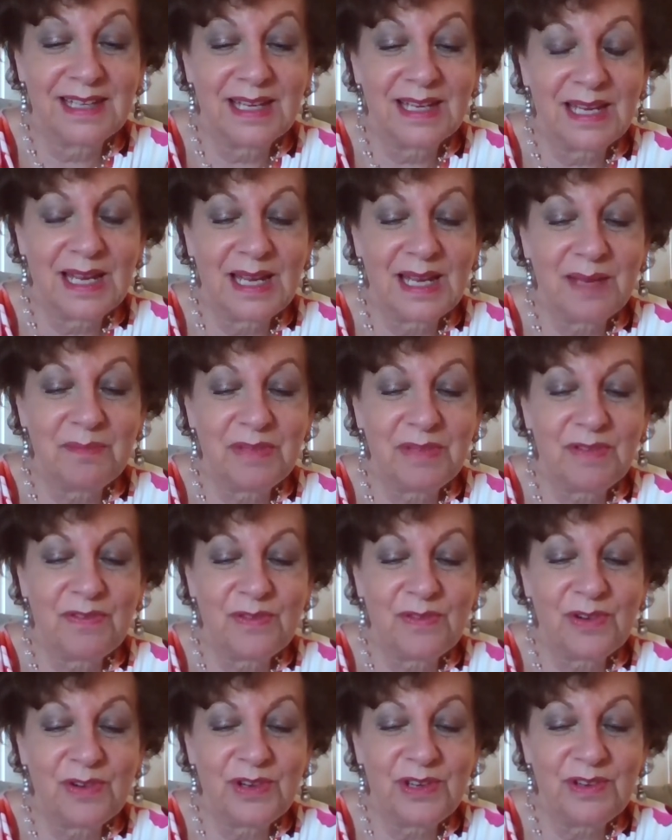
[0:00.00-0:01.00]
And
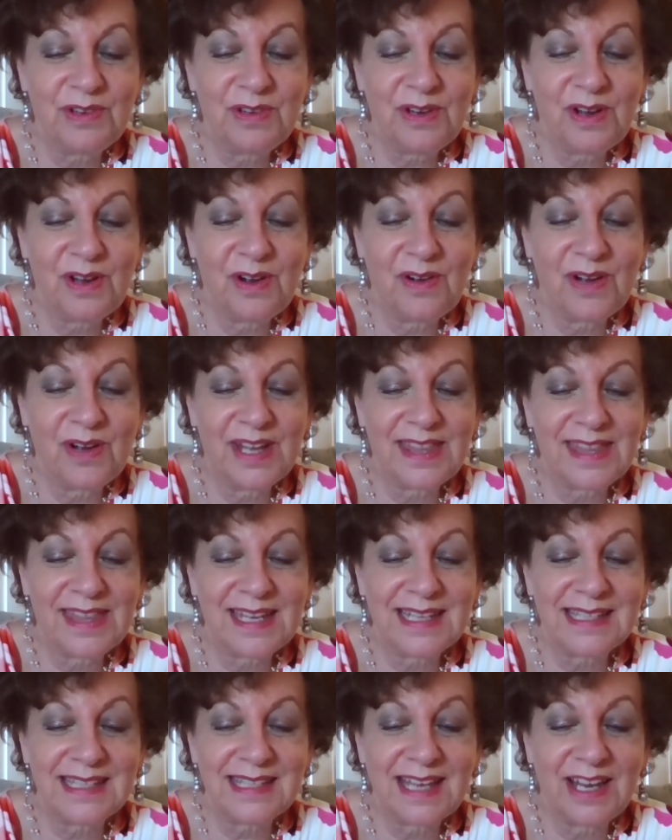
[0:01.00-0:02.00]
before you know it, they
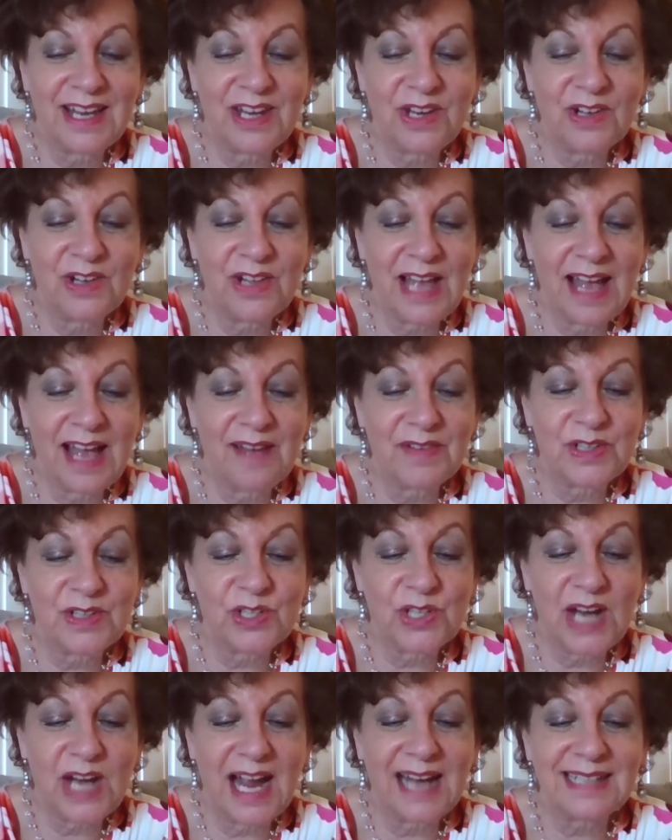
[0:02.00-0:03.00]
say you'll have
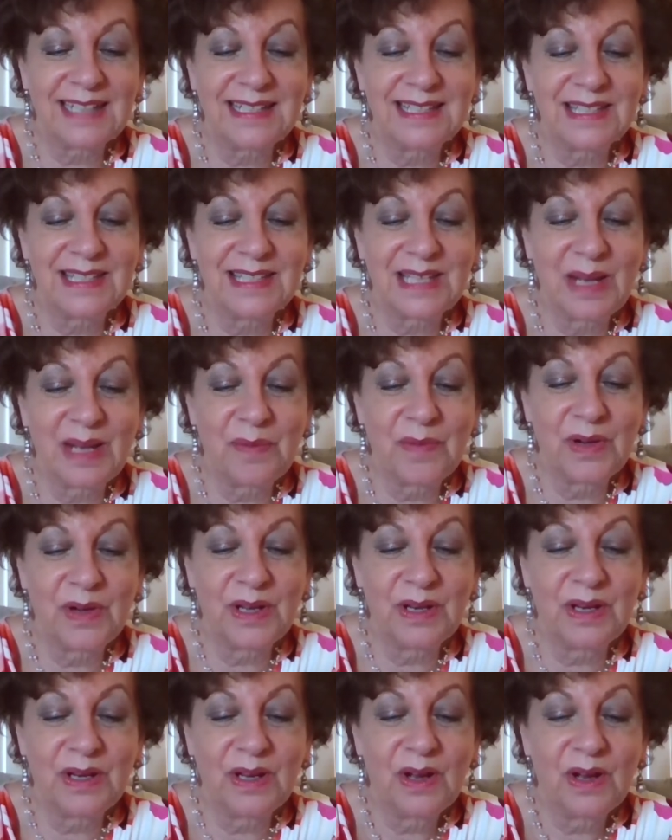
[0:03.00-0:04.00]
attracted
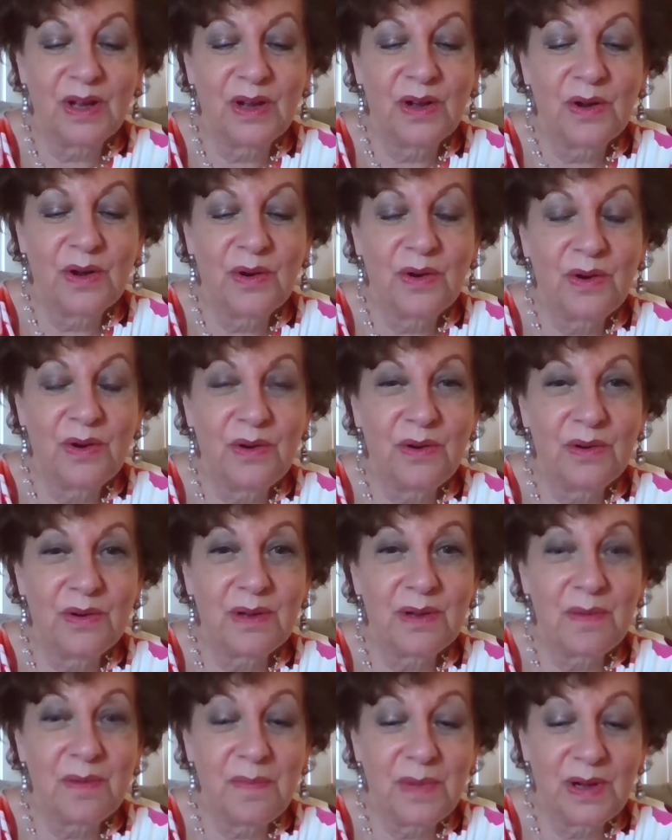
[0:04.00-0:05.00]
someone who
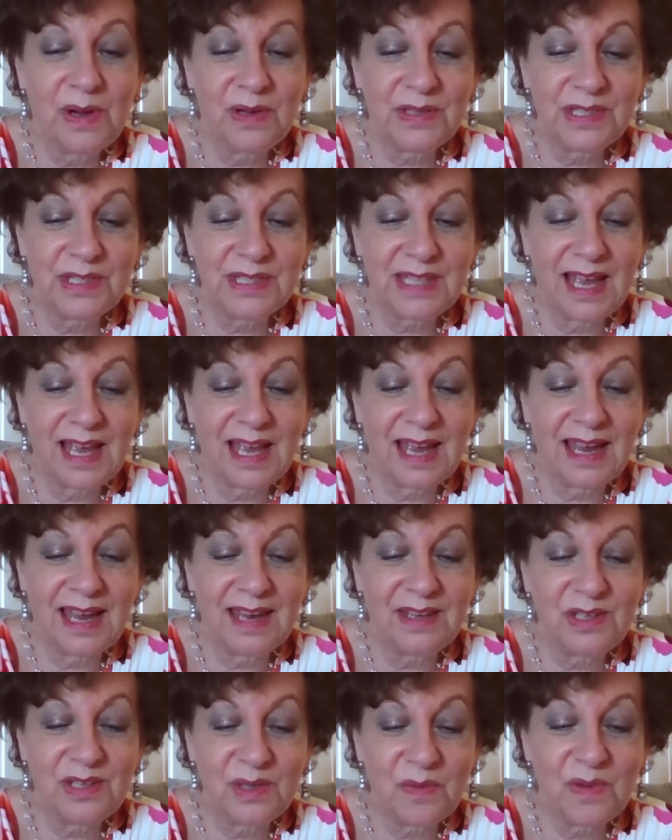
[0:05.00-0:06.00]
you'll both say,
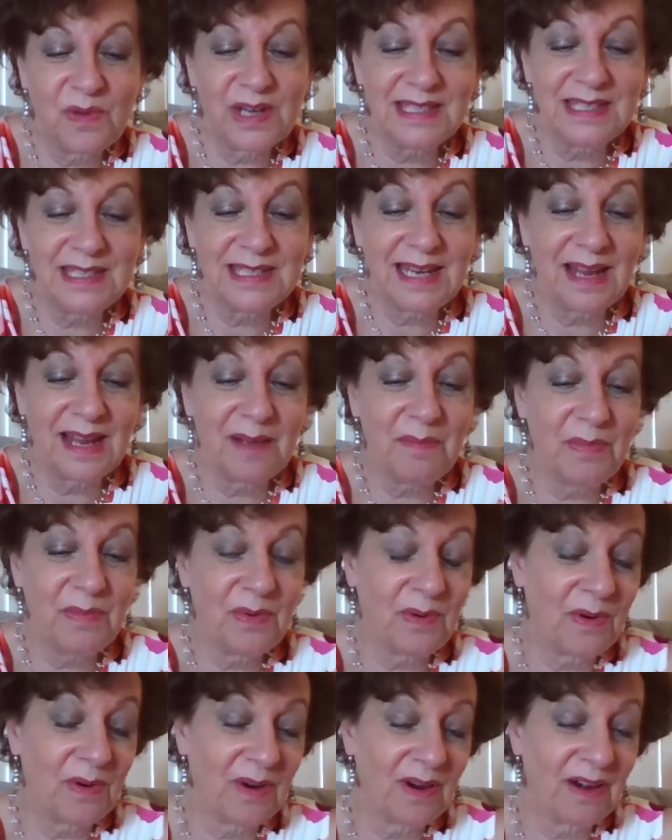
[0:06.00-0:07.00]
do you want to stay on
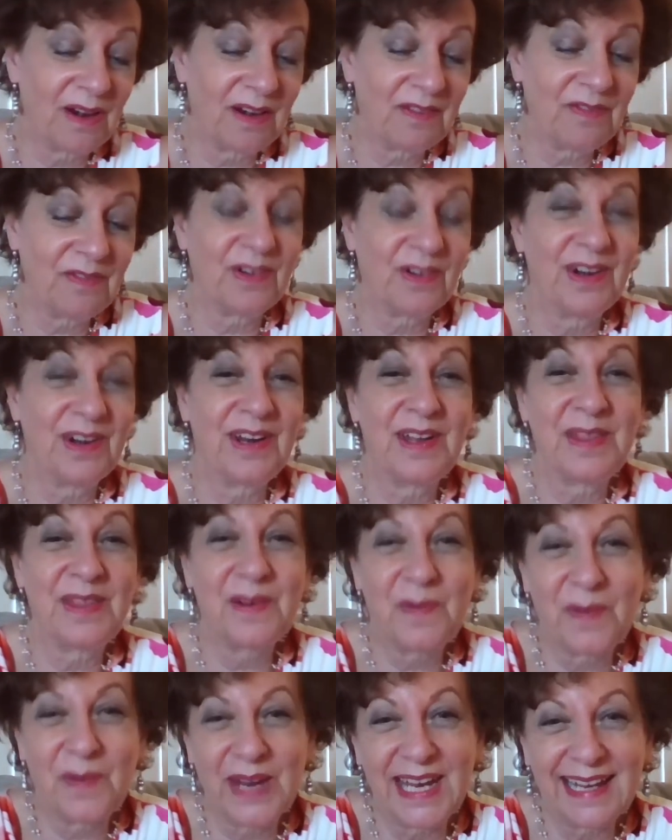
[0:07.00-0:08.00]
board for
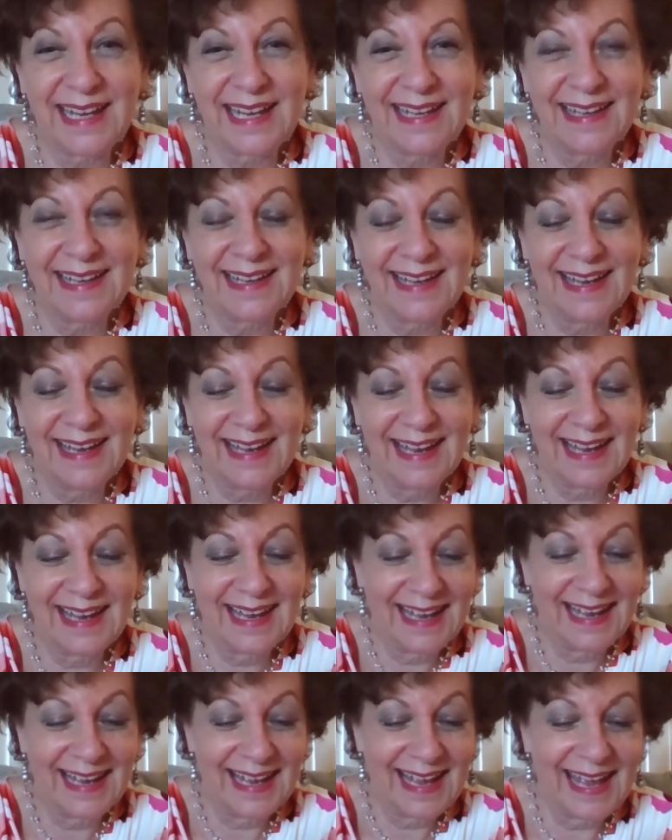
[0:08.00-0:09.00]
another week?
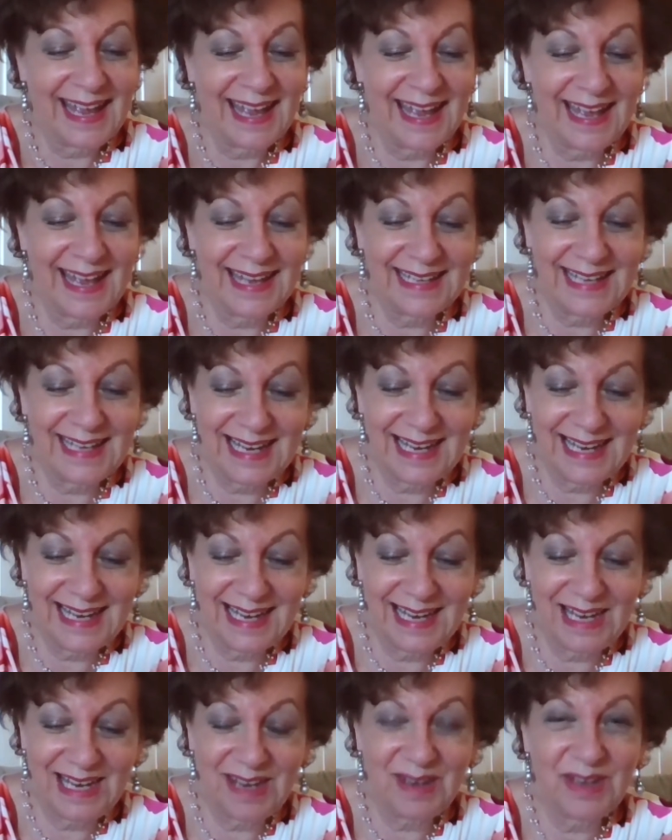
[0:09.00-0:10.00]
And
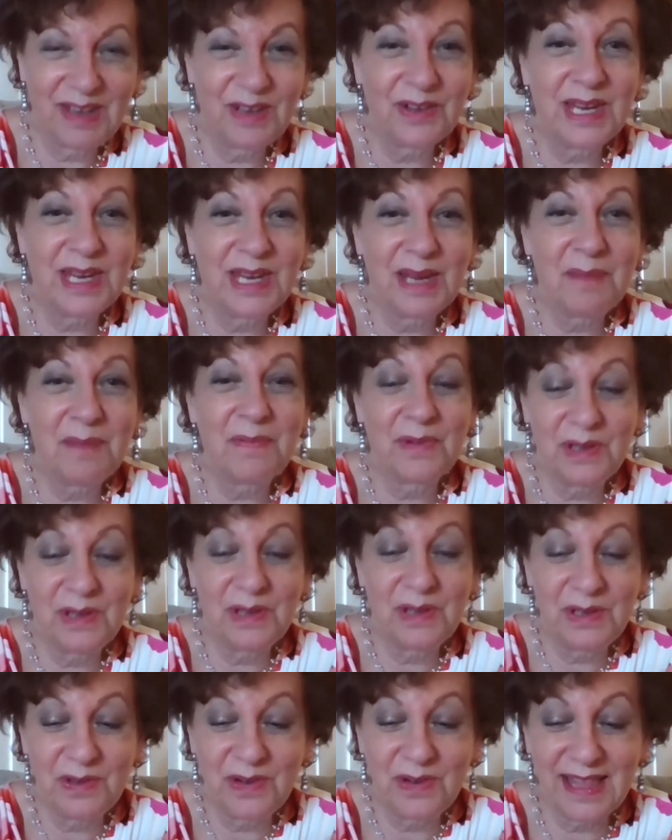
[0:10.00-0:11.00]
you'll keep
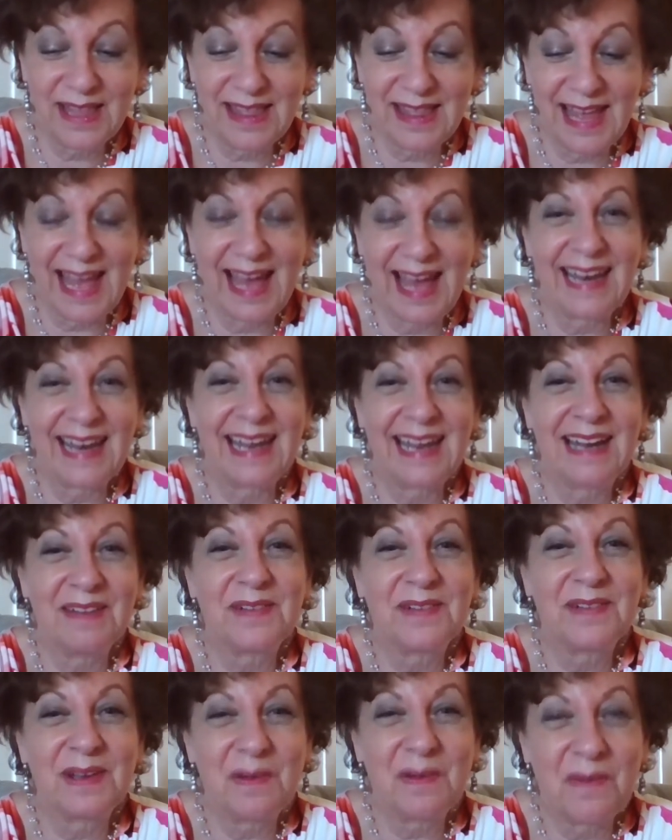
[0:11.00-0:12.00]
renewing that
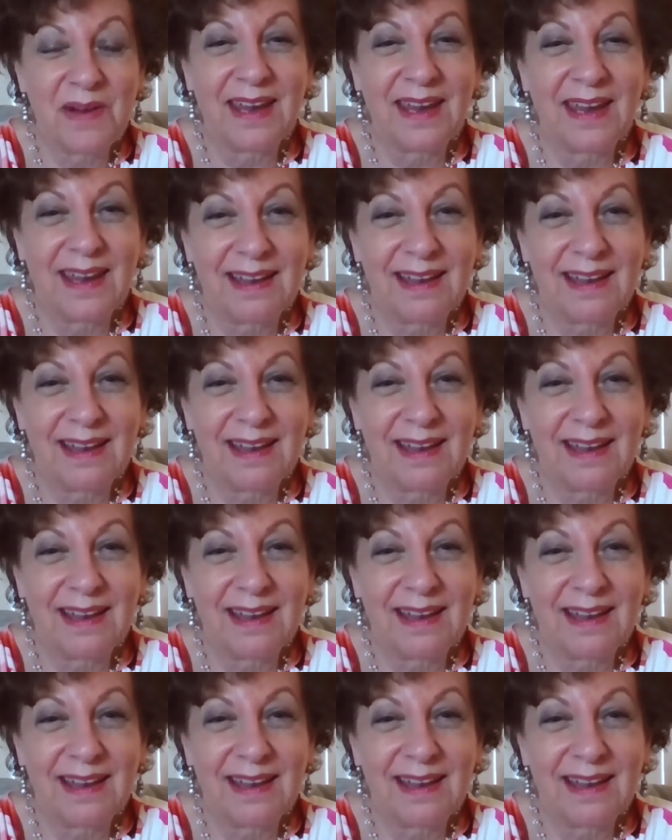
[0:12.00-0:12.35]
every week.